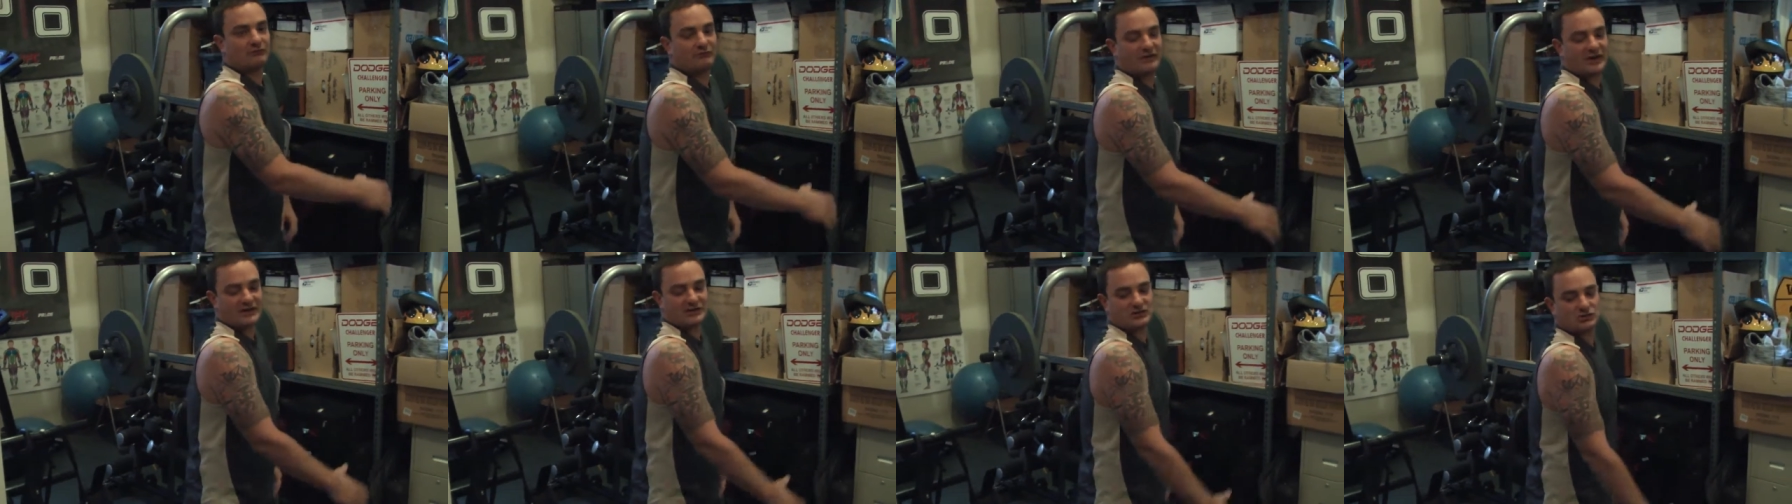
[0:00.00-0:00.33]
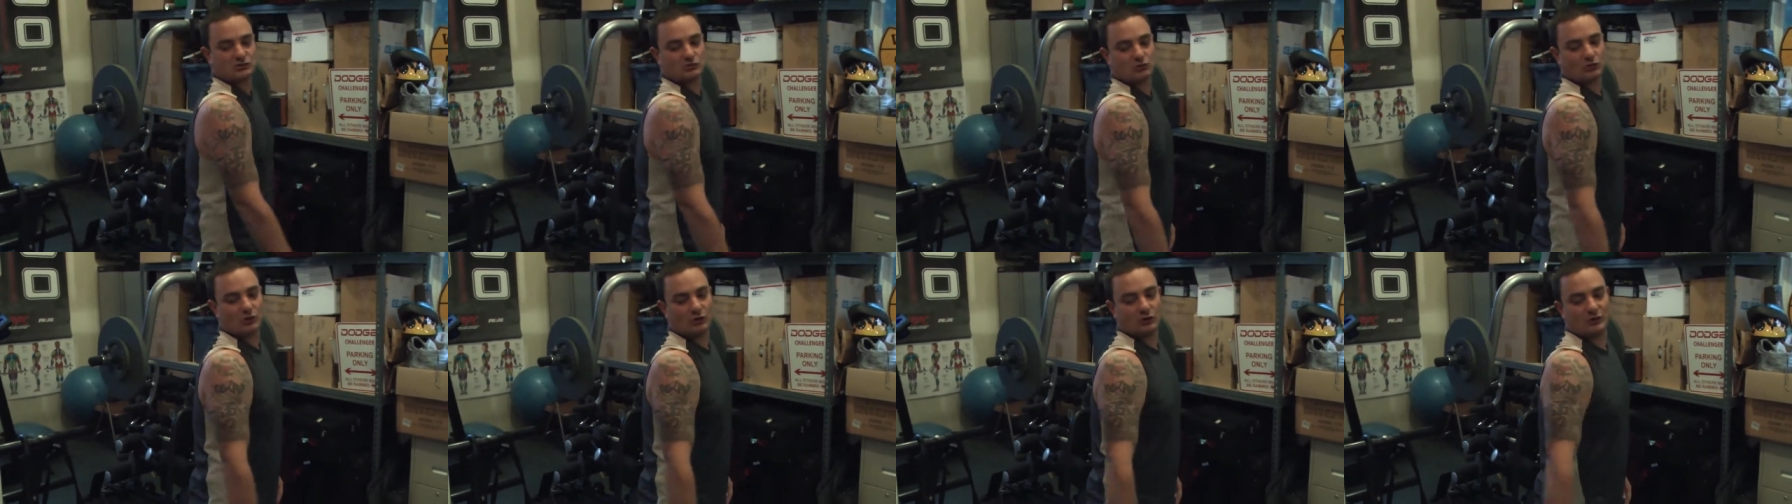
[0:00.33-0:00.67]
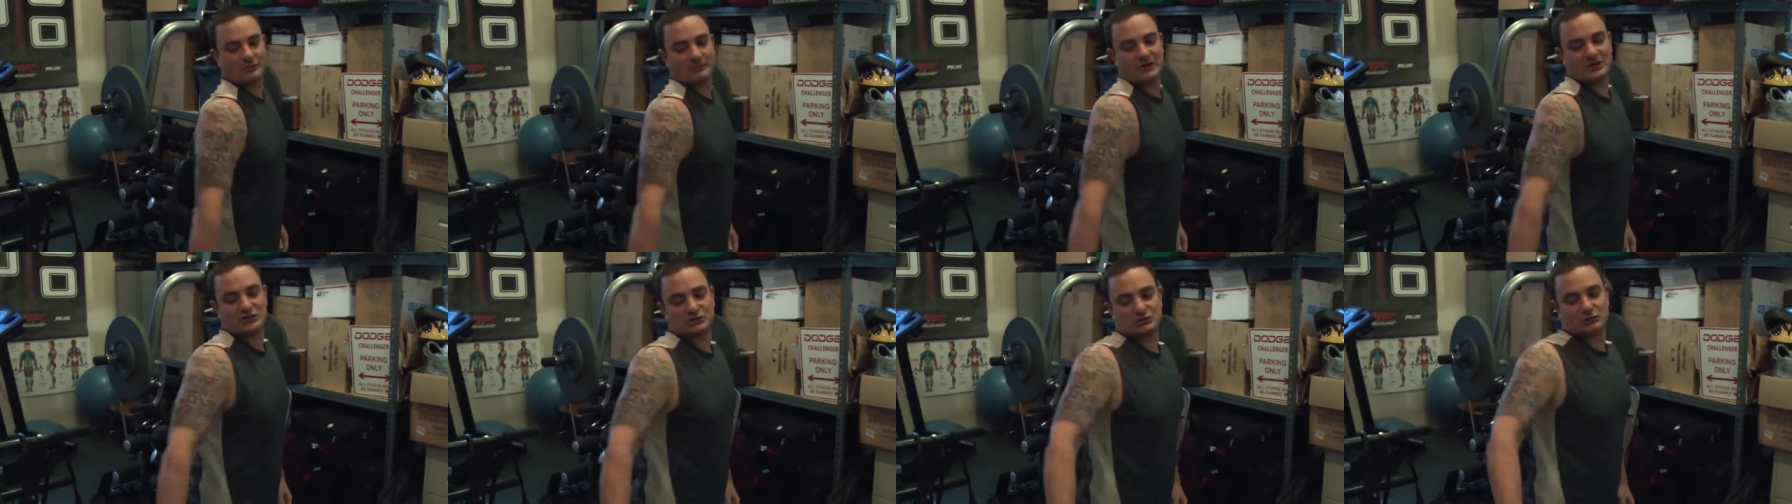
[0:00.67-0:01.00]
In fact, just
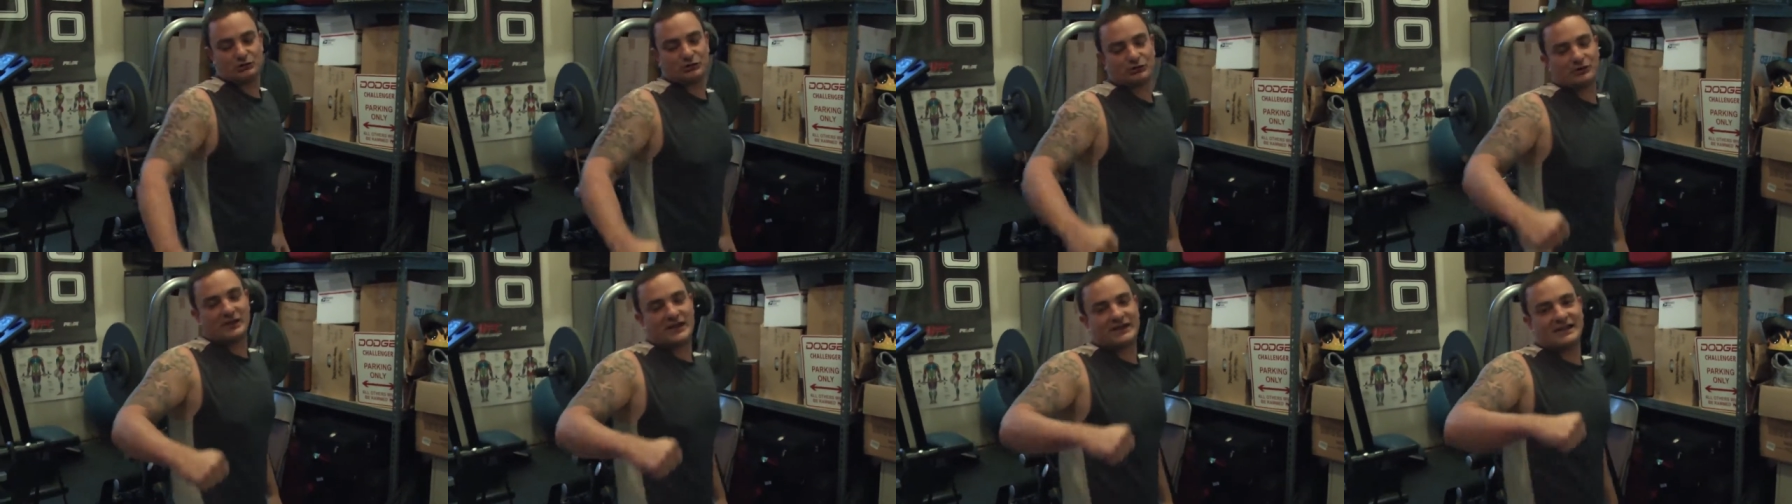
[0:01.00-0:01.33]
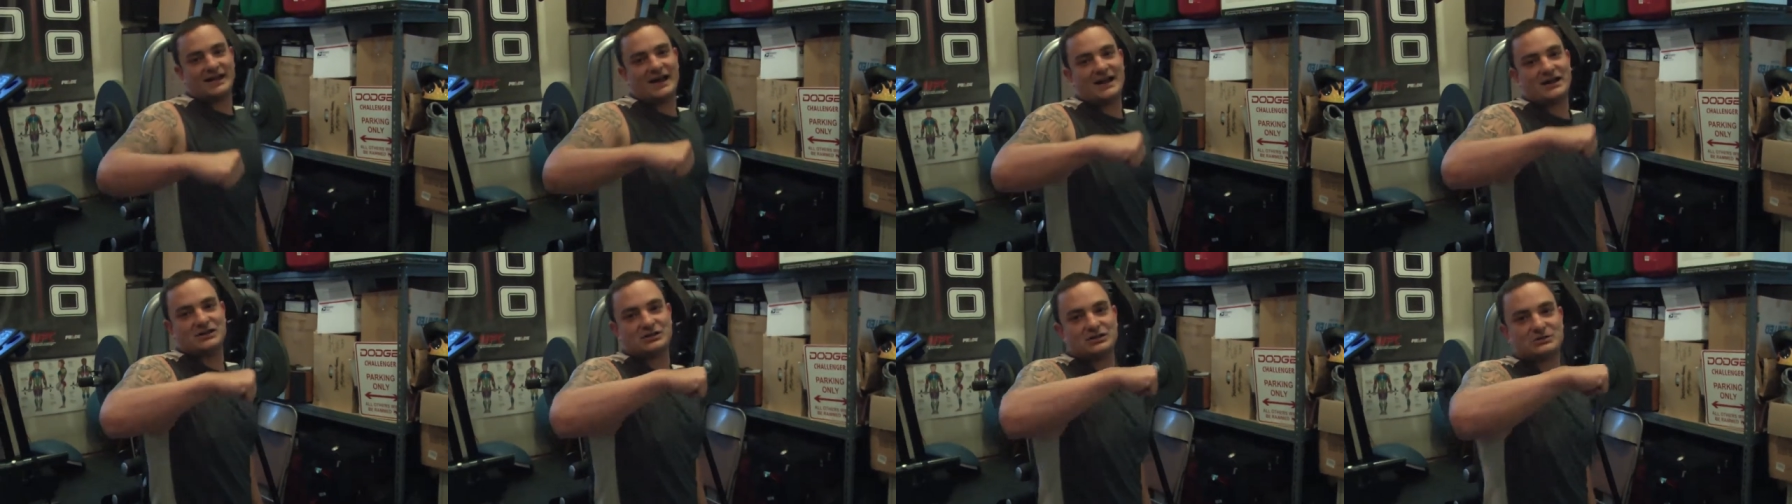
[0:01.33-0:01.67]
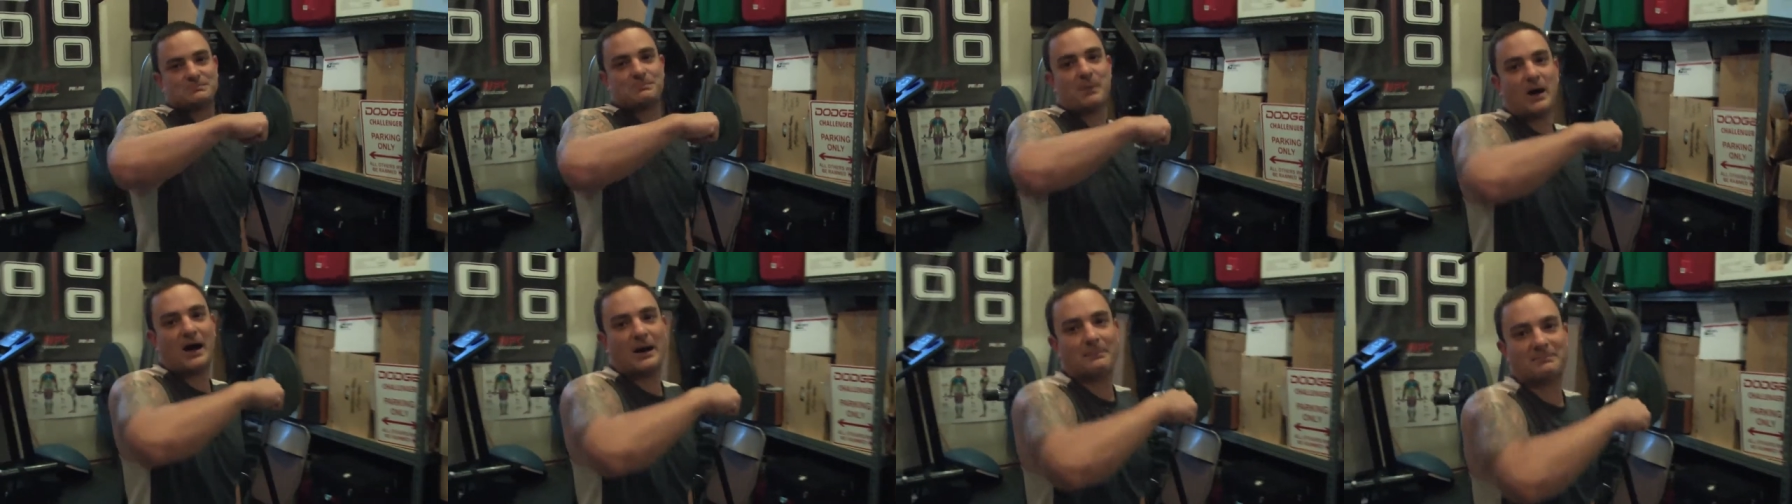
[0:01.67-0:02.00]
rolling my shoulder like that, it
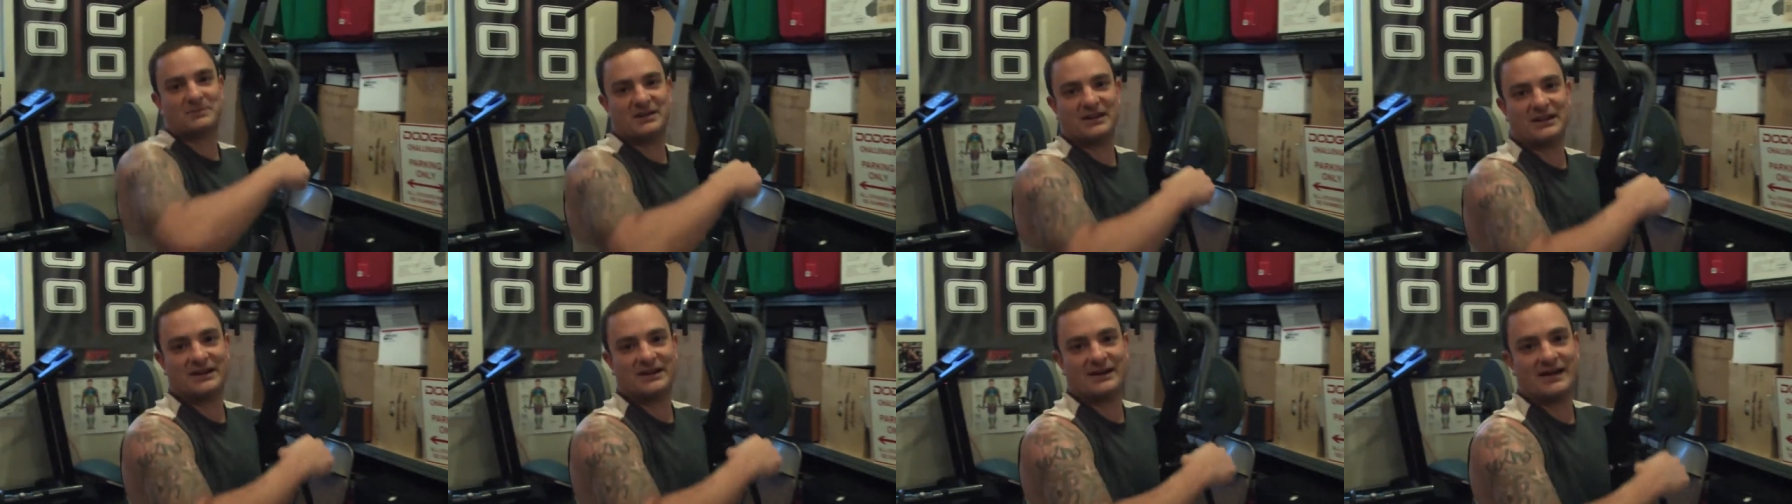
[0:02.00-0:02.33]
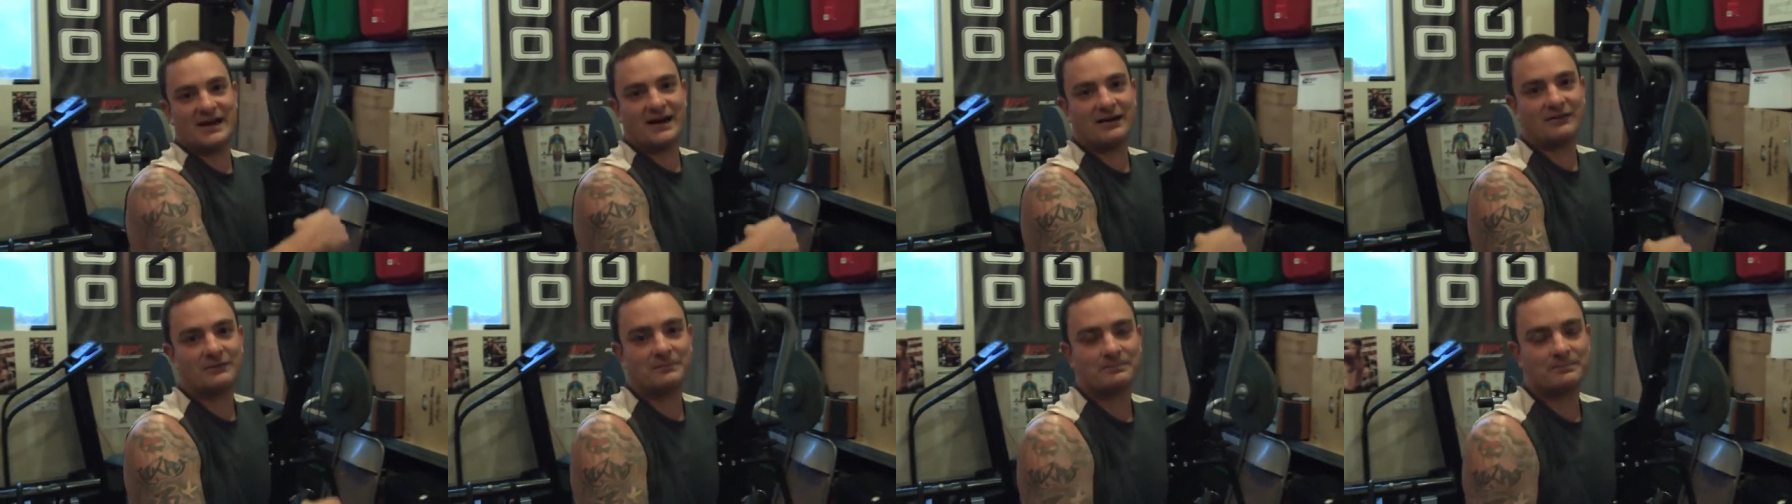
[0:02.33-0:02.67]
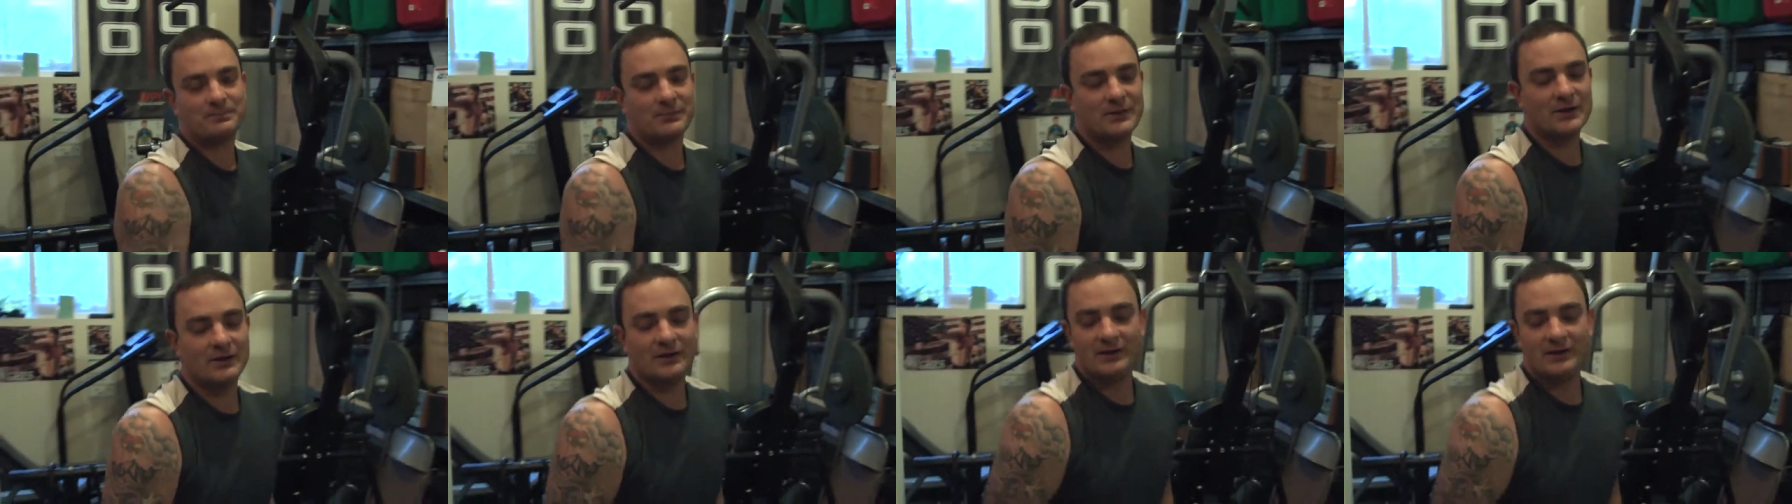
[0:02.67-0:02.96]
just popped in and out.